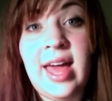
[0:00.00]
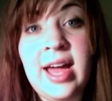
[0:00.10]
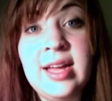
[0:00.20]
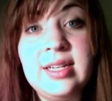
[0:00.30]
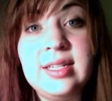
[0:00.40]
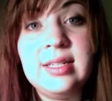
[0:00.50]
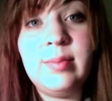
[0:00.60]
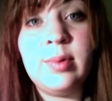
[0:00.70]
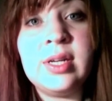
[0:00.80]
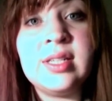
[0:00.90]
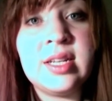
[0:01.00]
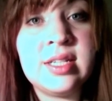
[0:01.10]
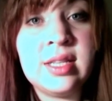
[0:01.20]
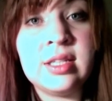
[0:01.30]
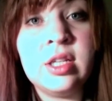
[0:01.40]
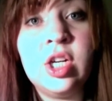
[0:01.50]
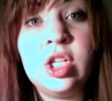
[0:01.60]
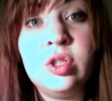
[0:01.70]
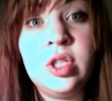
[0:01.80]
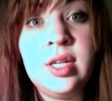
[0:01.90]
that brings us to the
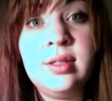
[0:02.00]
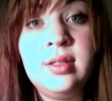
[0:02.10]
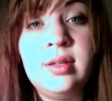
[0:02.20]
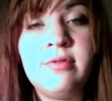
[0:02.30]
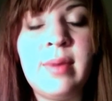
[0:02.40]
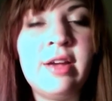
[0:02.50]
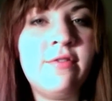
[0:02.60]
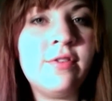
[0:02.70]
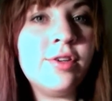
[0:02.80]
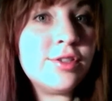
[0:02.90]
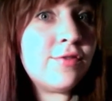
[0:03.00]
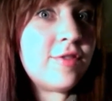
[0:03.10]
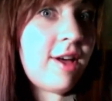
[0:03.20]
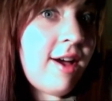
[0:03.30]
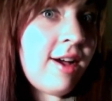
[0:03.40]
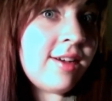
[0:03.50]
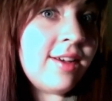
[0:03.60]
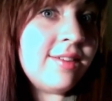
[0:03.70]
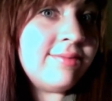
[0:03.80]
conclusion of my first vlog.